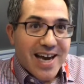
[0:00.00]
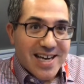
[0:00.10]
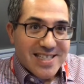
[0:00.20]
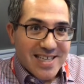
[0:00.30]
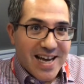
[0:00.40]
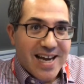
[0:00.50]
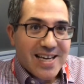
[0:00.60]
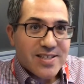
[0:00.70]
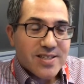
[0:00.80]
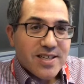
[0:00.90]
hand in
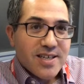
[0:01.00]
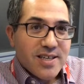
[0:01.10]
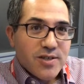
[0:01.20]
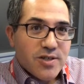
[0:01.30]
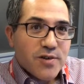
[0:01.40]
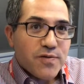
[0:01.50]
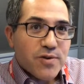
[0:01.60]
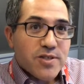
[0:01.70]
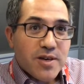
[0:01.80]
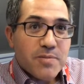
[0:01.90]
hand. So,
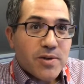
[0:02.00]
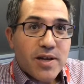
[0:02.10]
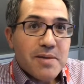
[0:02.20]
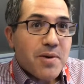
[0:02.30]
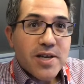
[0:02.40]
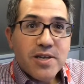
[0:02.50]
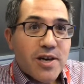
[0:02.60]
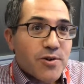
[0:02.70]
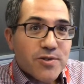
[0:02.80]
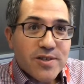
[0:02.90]
for example, I might
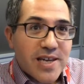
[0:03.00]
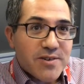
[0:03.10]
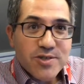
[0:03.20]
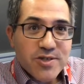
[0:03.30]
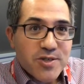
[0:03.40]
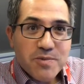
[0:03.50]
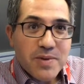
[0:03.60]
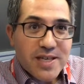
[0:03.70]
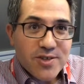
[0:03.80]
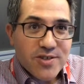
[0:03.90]
know that there is a
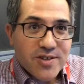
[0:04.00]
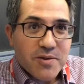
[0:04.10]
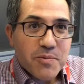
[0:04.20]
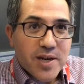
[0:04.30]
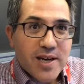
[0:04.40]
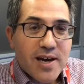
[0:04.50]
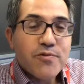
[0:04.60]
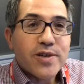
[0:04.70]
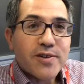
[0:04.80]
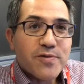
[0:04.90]
speech that we're
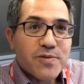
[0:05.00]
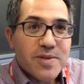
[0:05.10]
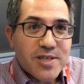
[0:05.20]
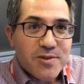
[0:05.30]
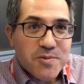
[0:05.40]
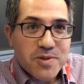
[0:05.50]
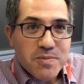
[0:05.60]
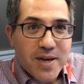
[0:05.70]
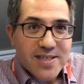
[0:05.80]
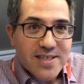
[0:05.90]
covering from a news
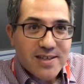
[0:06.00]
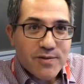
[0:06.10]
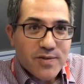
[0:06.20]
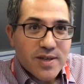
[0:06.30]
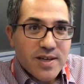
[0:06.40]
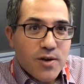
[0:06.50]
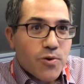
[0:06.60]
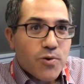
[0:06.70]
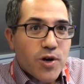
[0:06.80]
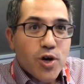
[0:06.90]
perspective,
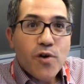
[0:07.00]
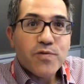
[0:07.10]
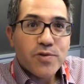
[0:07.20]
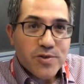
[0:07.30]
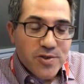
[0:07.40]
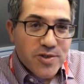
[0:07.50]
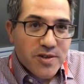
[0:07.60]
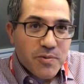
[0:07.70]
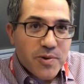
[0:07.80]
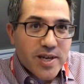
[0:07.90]
or a conference
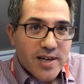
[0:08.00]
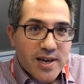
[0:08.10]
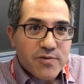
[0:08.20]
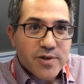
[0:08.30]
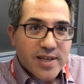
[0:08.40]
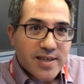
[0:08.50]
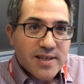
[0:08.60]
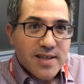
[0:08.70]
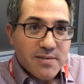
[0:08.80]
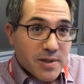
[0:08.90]
that we're covering
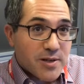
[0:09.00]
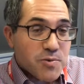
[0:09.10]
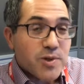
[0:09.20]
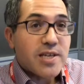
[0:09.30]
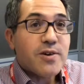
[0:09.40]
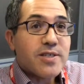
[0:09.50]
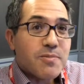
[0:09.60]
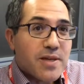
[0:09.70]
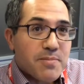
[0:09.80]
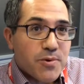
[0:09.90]
because we know it to
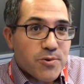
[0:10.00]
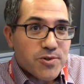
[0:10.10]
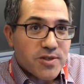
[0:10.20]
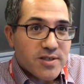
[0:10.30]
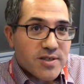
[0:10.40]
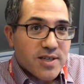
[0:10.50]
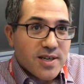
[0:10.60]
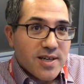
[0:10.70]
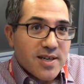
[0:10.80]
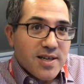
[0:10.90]
be important,
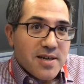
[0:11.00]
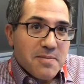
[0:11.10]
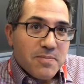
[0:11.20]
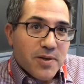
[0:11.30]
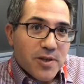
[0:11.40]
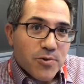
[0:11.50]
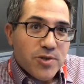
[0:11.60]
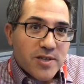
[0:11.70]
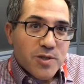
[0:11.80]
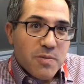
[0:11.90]
but the
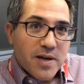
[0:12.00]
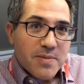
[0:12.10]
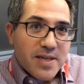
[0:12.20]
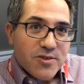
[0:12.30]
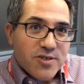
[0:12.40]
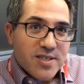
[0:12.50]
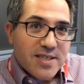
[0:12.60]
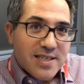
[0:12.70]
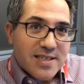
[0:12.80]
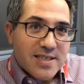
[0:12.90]
audience might be
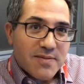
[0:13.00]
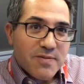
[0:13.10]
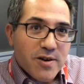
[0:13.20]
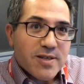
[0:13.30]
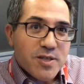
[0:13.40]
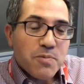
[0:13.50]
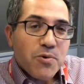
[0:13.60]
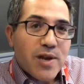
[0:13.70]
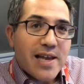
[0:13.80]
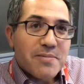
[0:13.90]
interested in some very
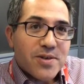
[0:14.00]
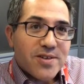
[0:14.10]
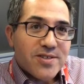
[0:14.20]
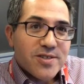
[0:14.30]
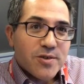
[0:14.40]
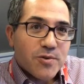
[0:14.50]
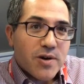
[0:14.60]
small element